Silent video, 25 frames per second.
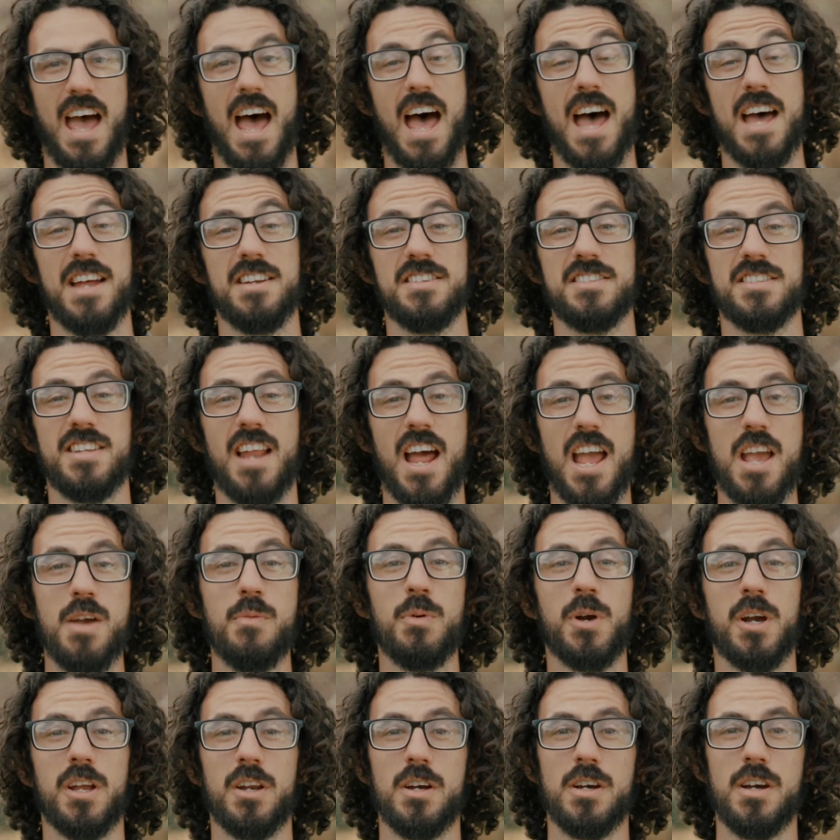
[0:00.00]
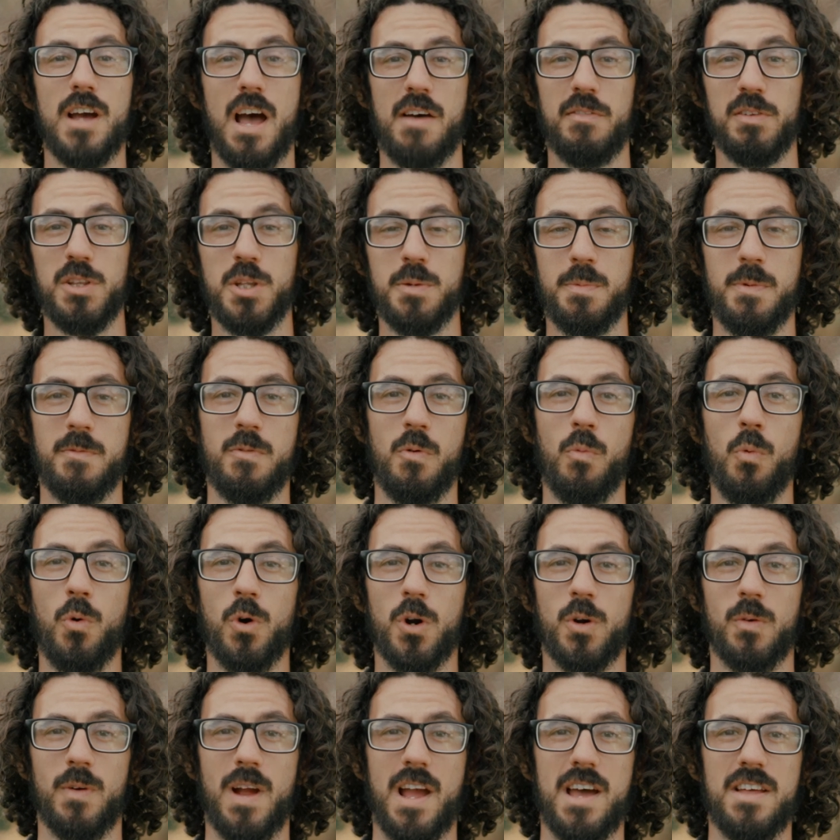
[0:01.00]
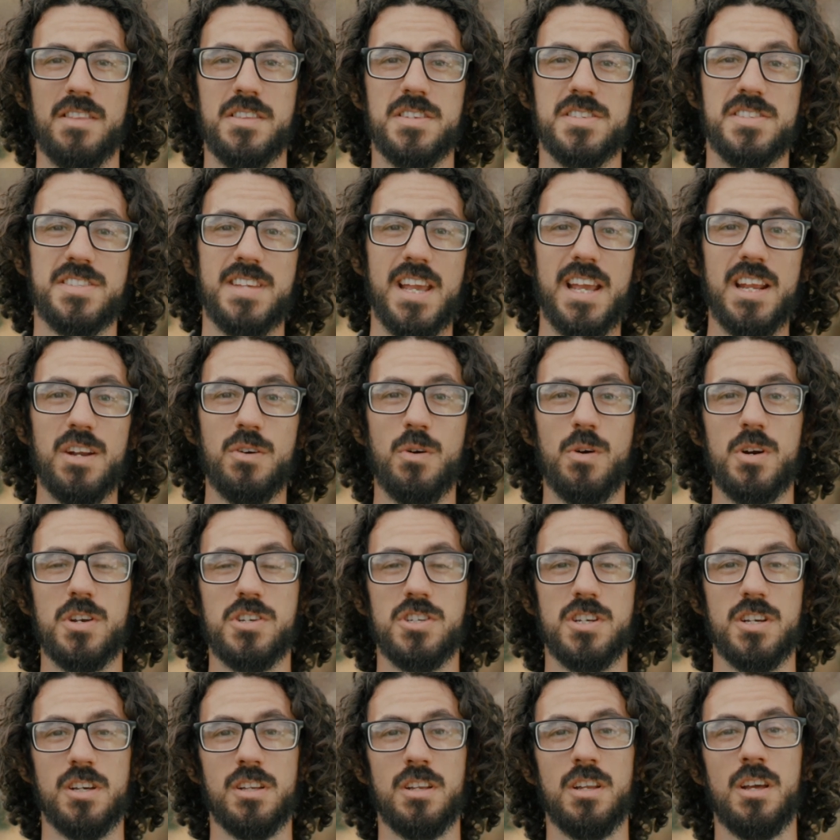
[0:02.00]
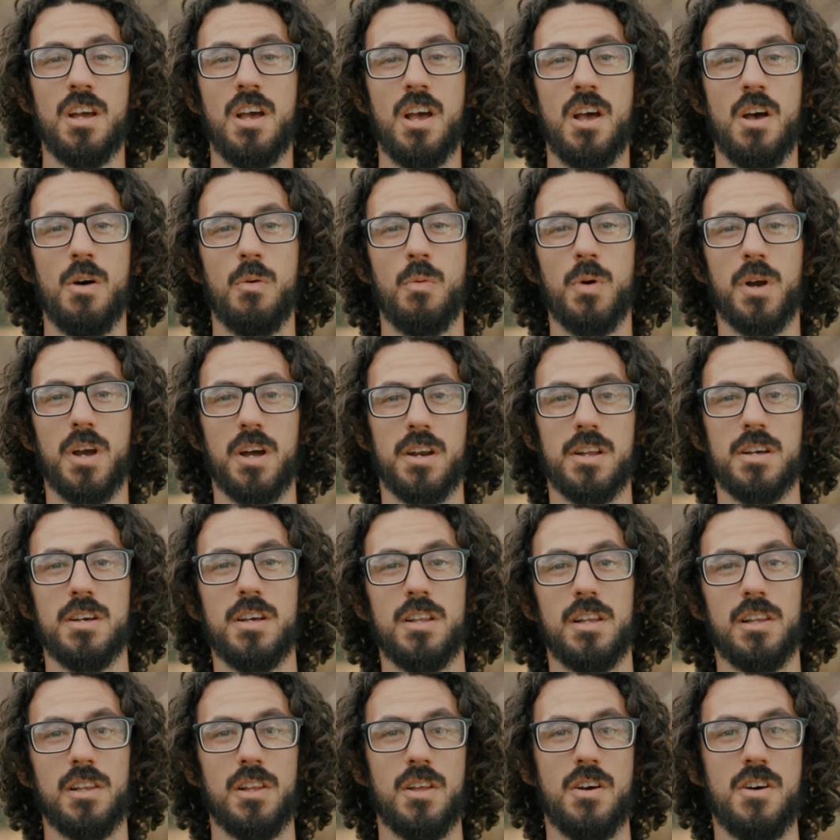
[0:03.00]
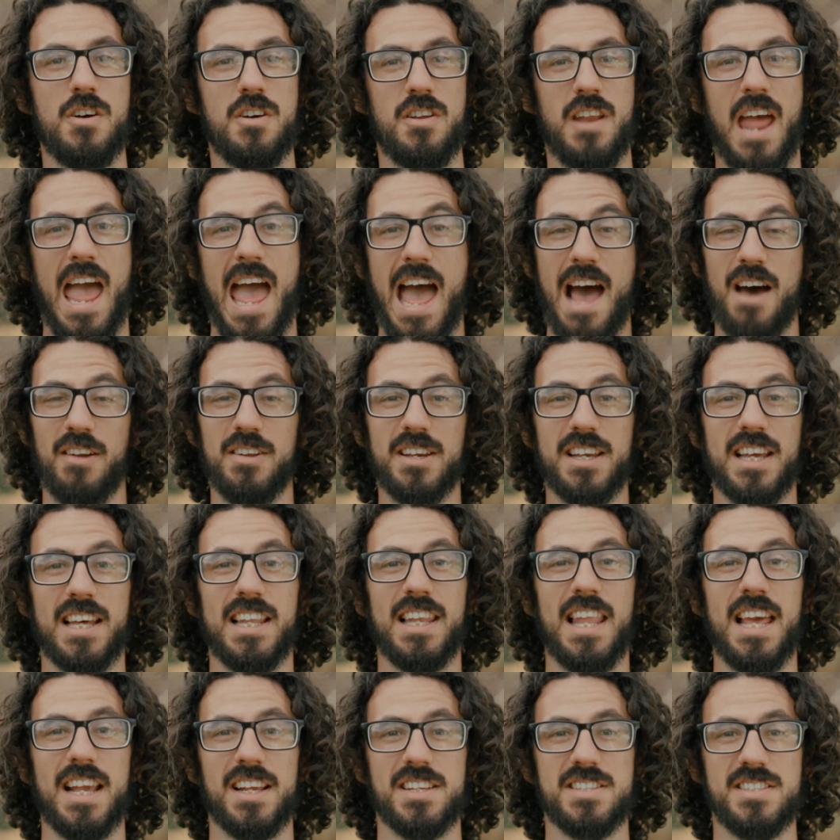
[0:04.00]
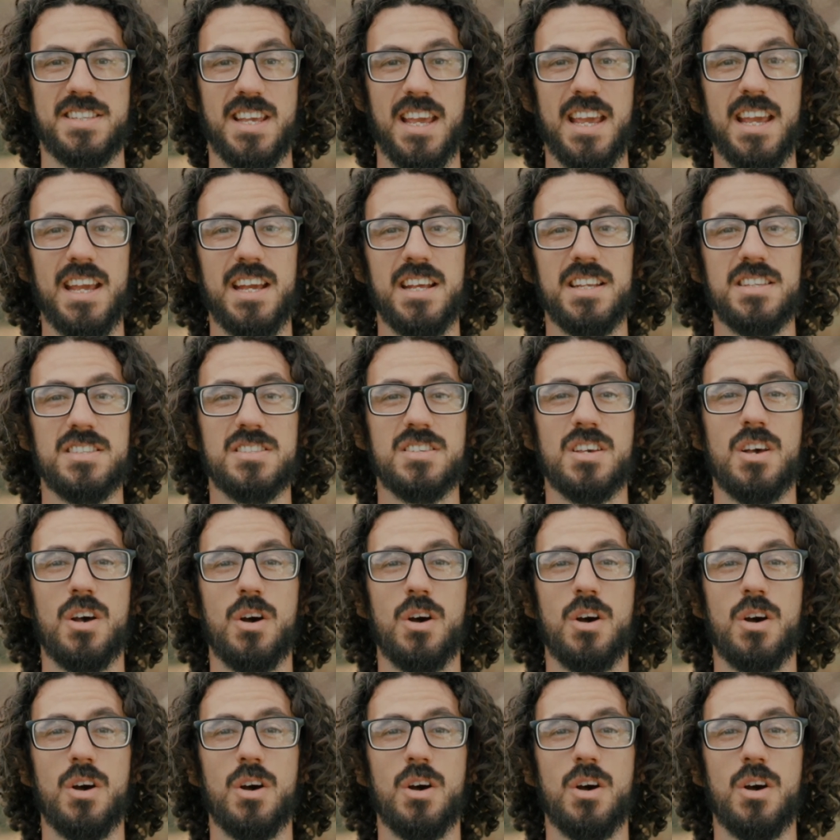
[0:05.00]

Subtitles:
And today we're going to have a little bit of a walk around the seed orchard. We're going to learn how to collect seeds,